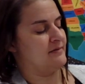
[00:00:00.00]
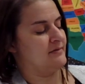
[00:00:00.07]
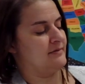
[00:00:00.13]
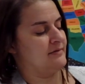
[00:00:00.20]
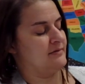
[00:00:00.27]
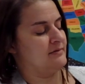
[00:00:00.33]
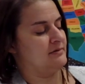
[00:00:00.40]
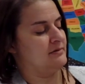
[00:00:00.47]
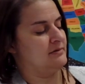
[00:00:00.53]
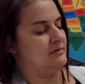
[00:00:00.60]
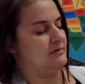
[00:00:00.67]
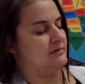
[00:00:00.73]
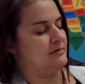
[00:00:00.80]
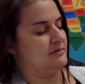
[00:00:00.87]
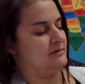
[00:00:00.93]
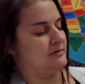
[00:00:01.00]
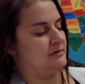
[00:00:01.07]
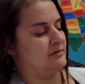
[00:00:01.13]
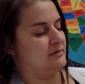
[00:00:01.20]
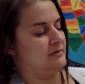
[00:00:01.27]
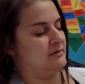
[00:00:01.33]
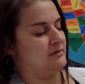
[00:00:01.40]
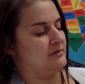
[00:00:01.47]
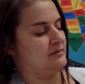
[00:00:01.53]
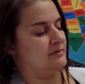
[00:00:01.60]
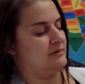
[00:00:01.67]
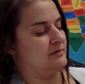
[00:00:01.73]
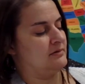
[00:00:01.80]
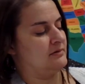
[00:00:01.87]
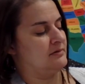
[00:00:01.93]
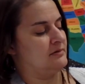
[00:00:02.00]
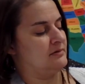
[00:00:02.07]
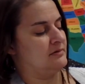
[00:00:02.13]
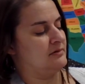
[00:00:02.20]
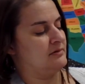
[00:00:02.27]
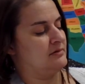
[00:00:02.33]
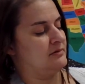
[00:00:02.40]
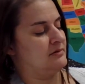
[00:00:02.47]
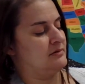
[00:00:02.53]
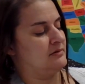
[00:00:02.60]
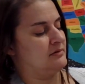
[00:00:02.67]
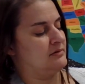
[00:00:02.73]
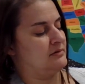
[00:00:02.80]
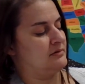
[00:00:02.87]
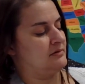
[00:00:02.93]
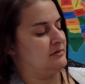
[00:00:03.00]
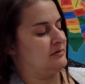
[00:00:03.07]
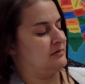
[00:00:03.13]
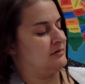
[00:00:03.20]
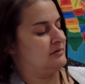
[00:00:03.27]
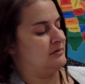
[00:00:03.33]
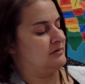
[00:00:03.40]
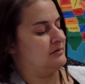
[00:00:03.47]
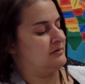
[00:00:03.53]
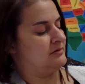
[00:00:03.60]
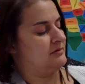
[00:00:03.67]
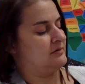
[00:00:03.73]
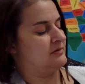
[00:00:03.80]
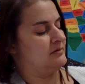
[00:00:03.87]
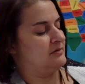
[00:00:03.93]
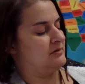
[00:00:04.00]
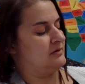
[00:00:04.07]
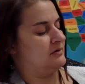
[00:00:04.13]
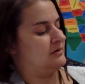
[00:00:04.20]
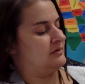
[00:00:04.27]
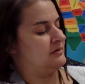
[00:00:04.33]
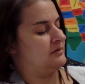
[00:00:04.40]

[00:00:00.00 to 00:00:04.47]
Nothing is said.